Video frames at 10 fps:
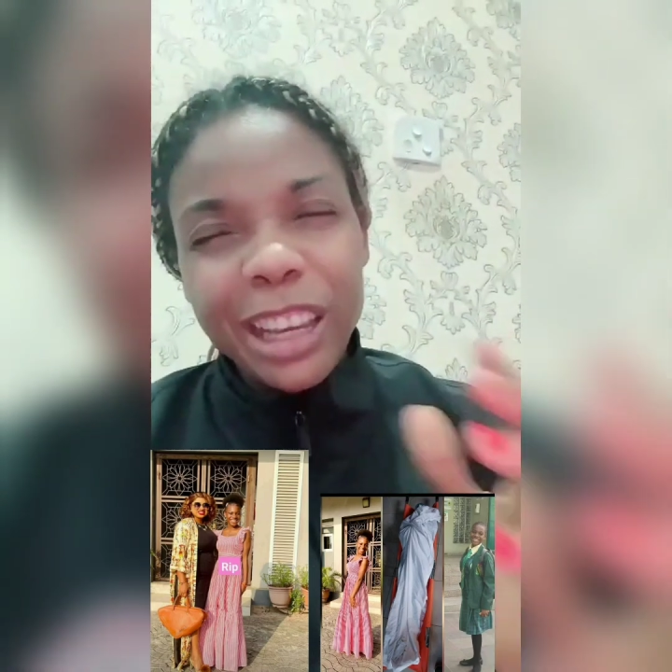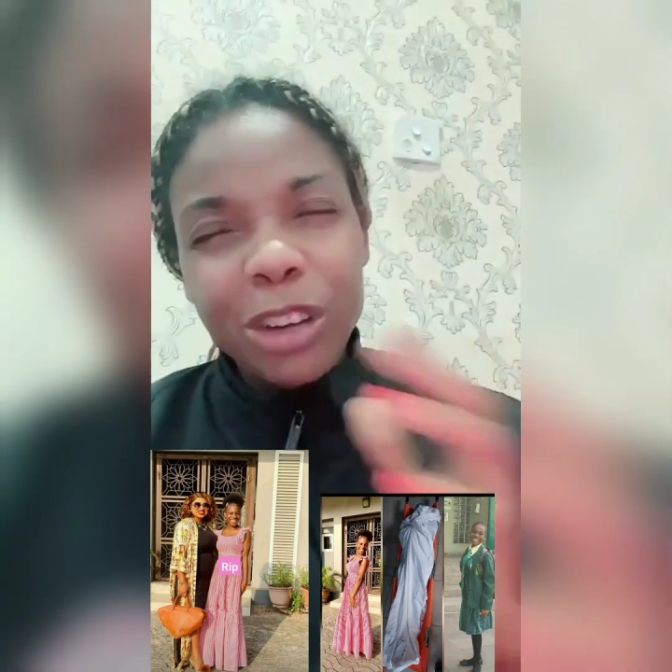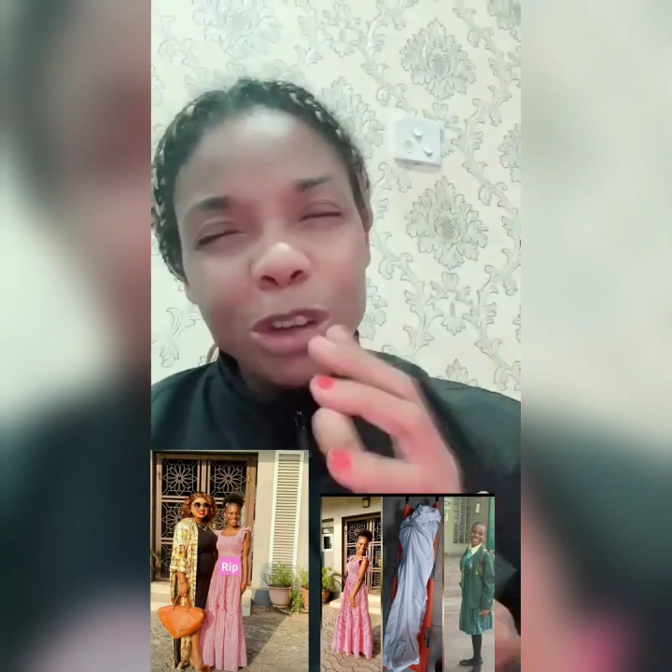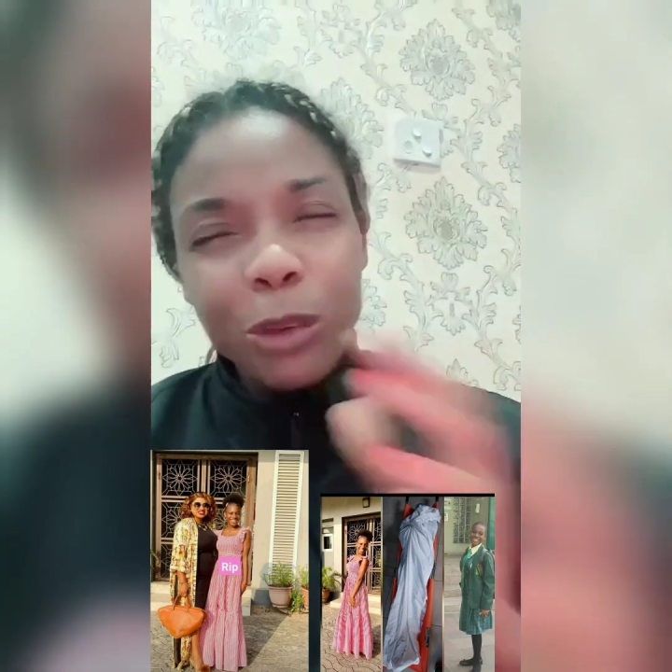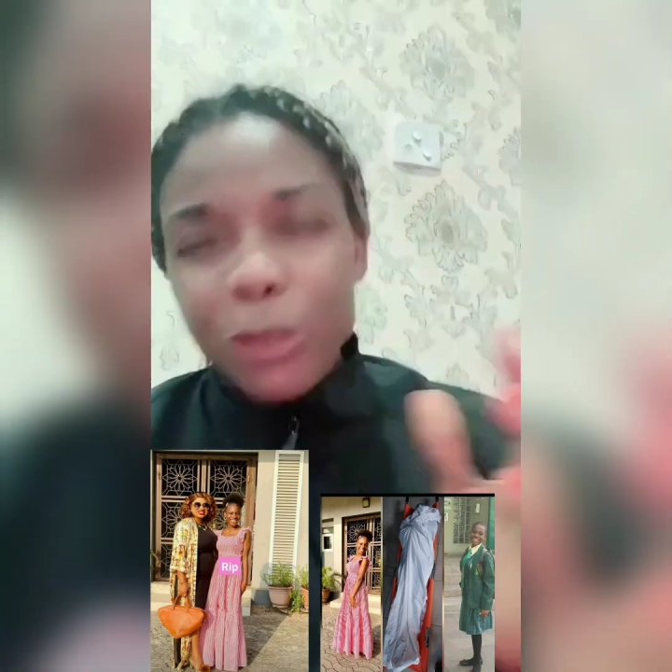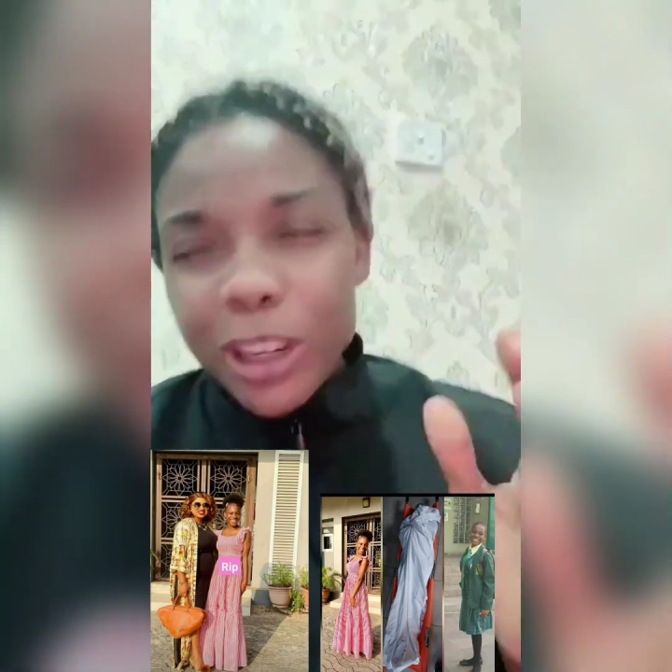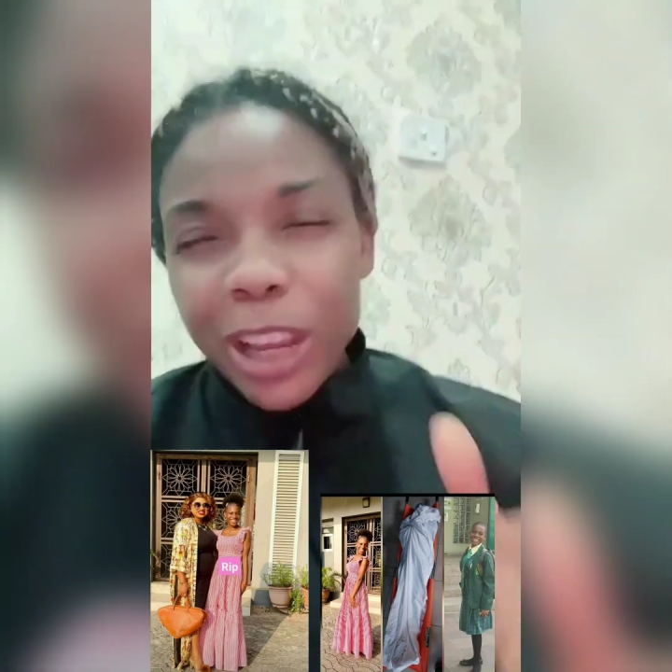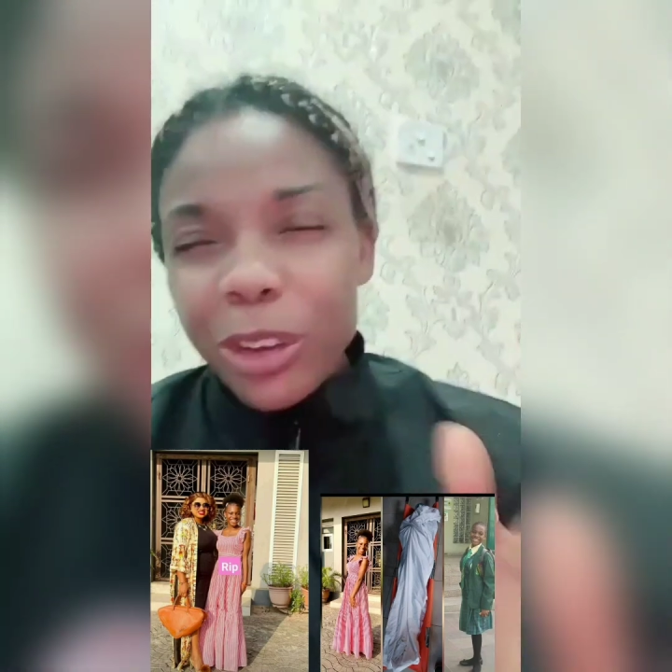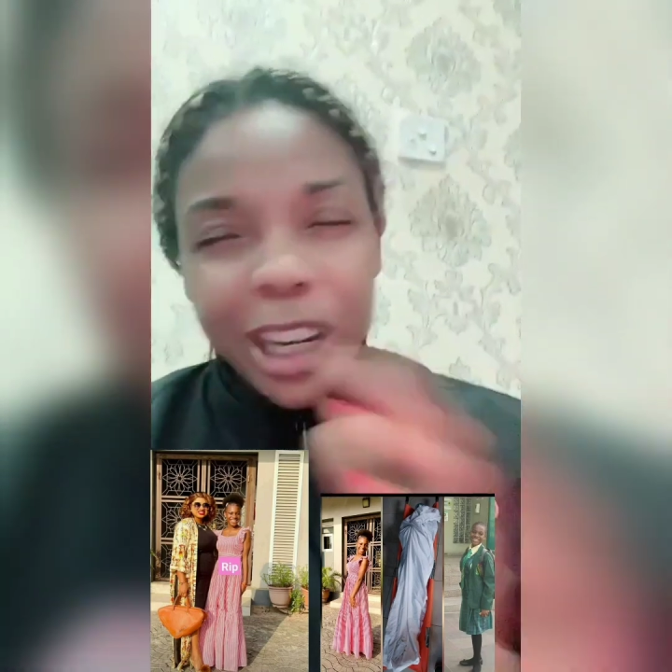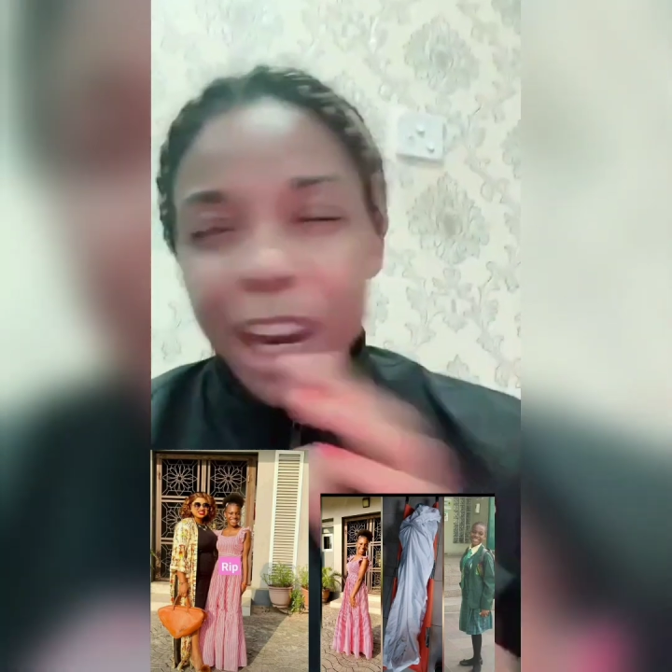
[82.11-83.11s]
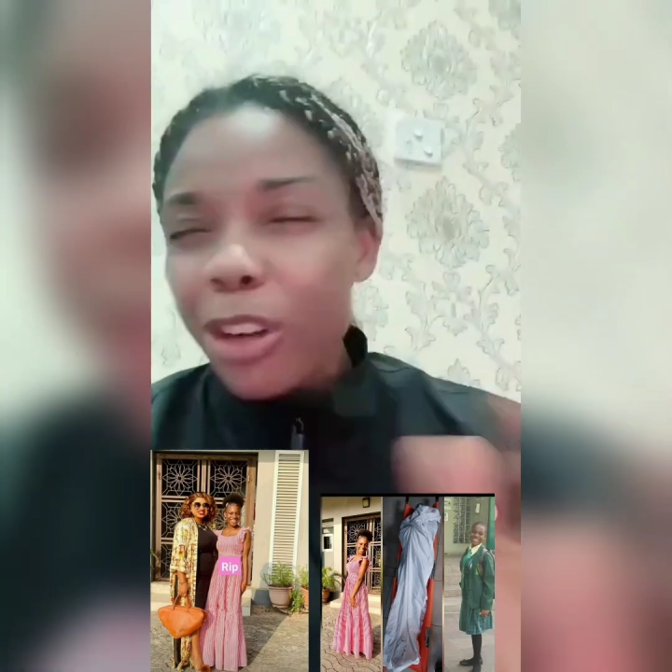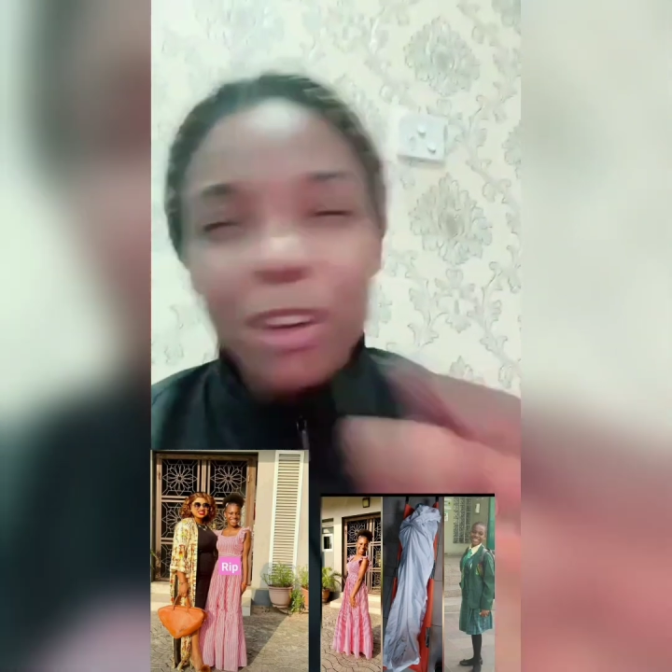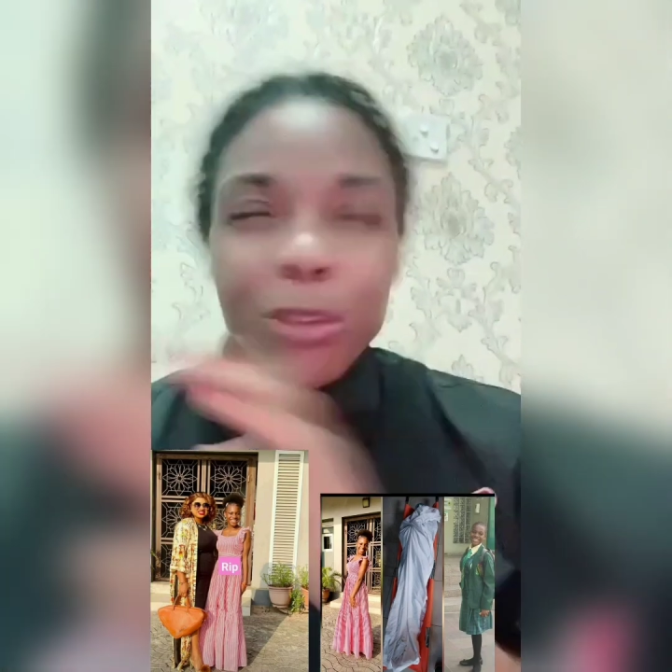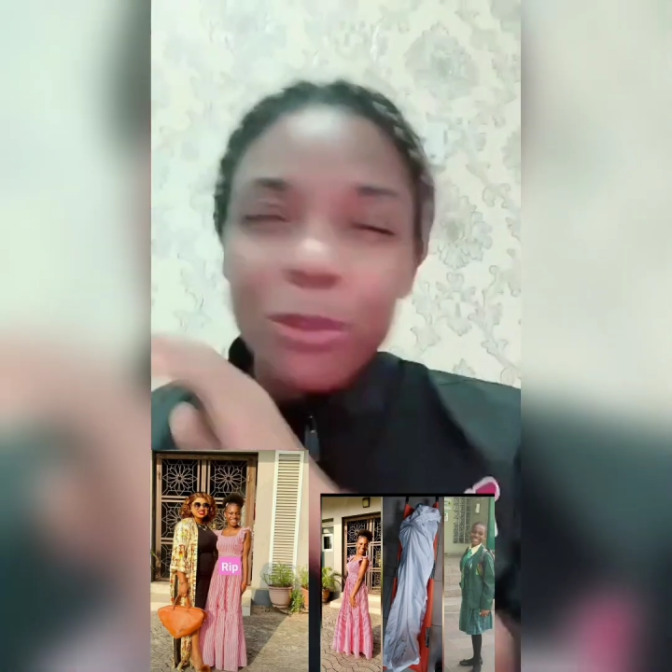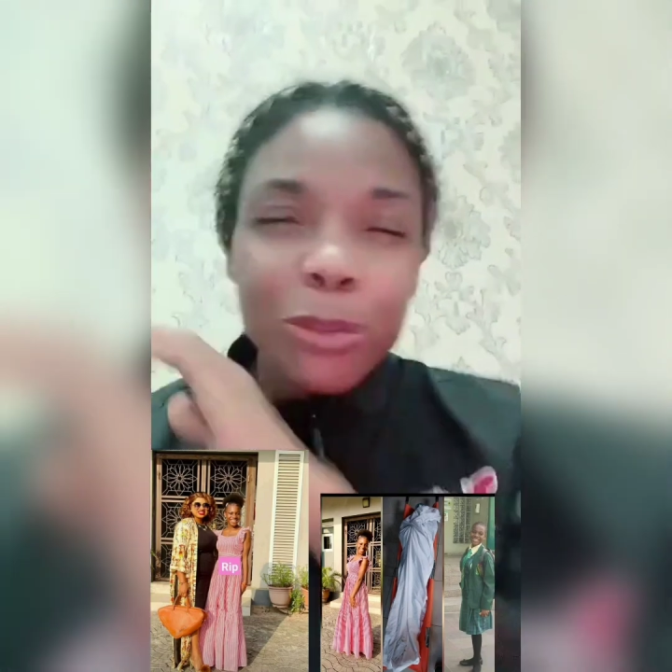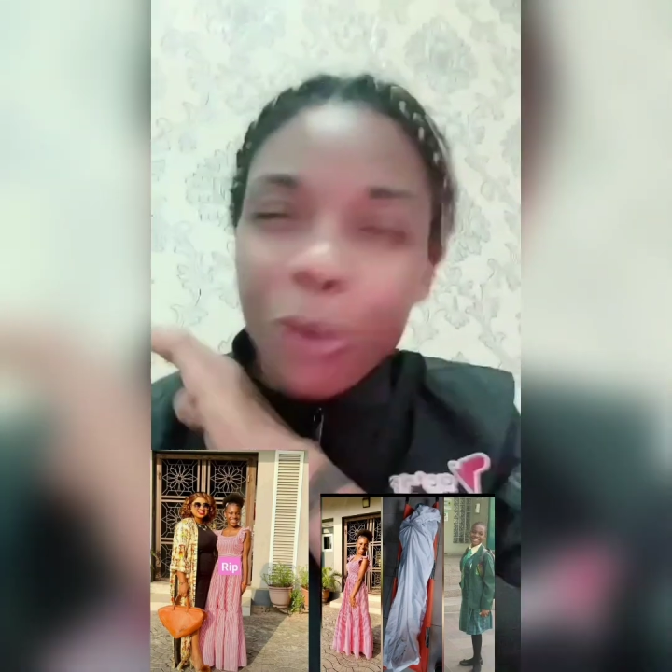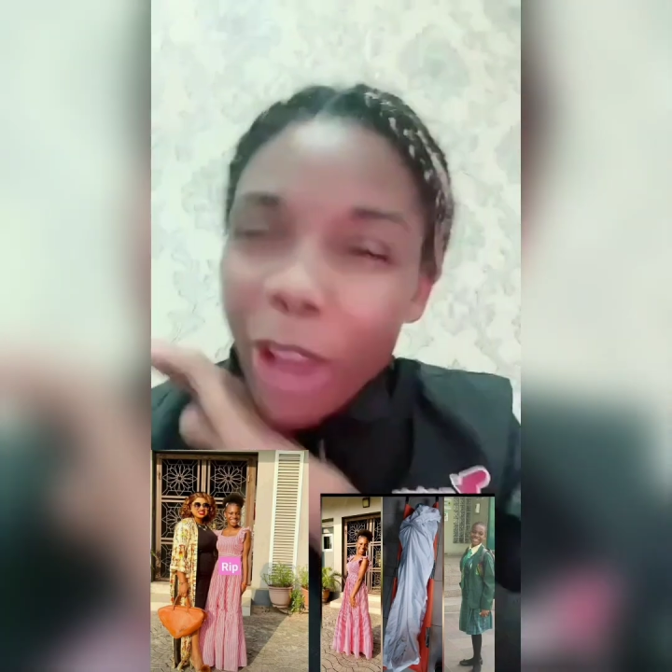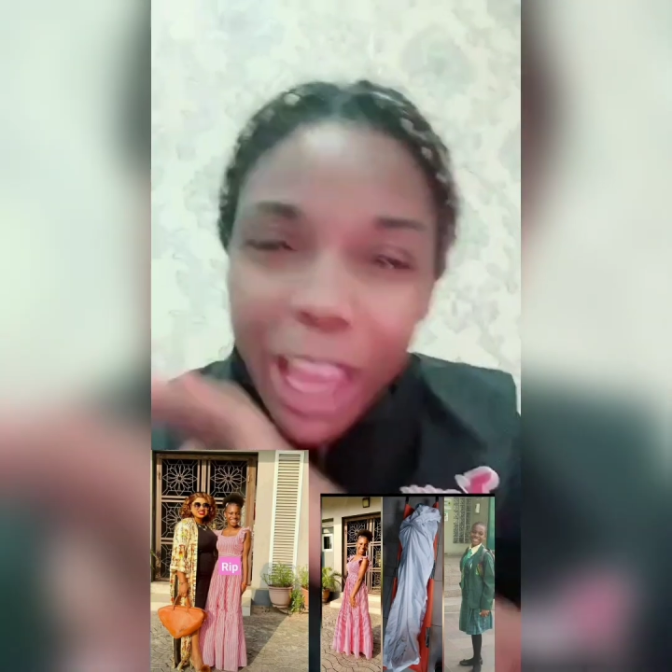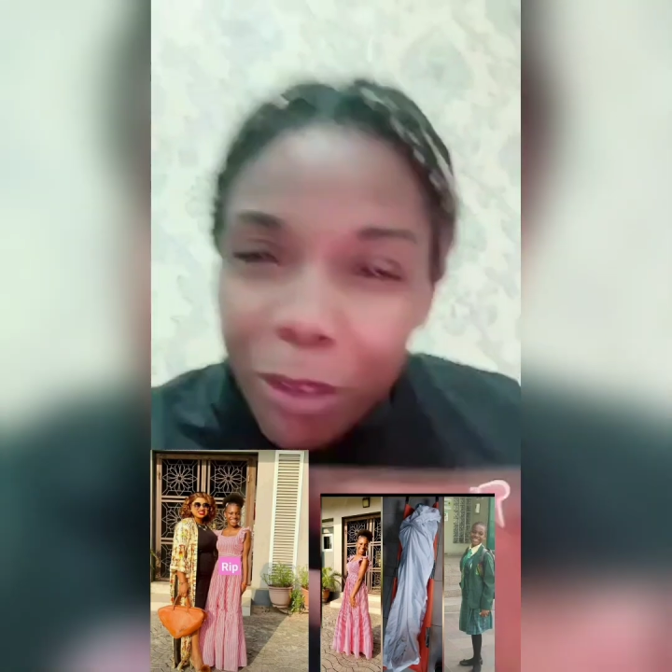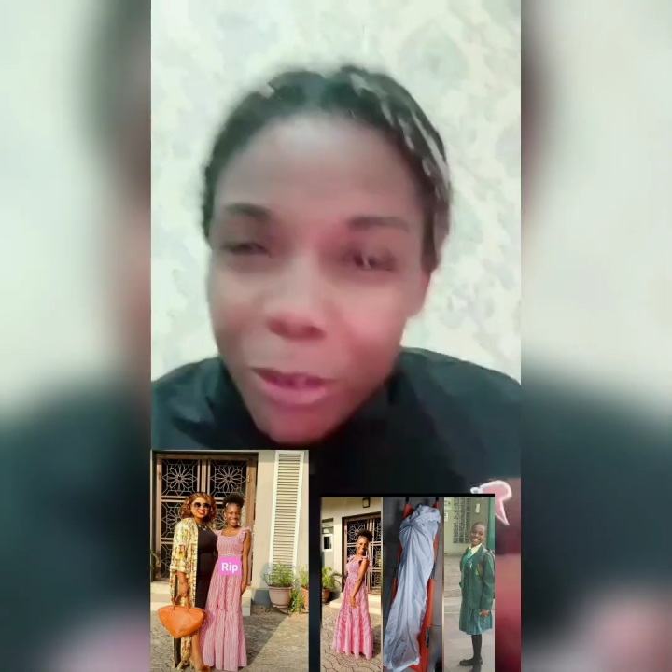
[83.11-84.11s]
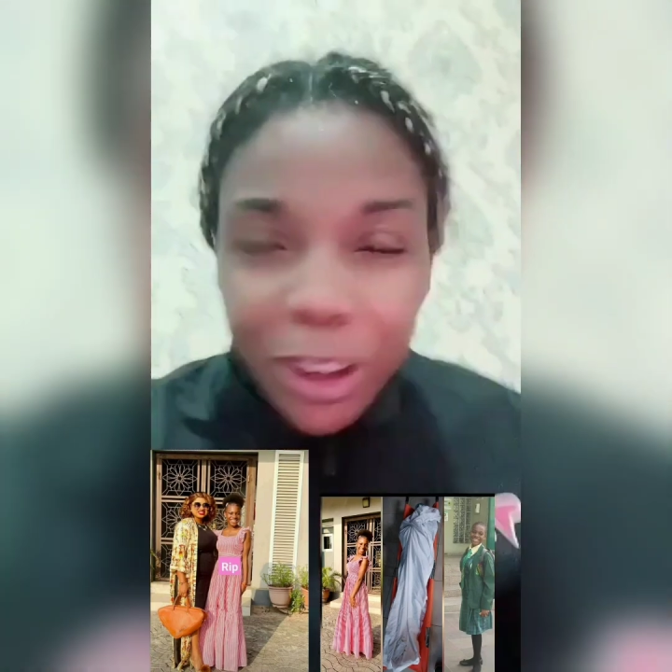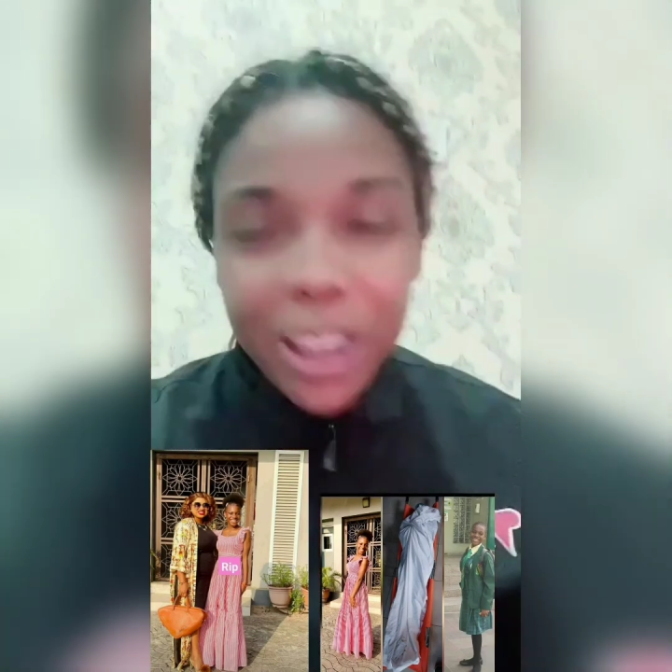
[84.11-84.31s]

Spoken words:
a grief that you carry forever.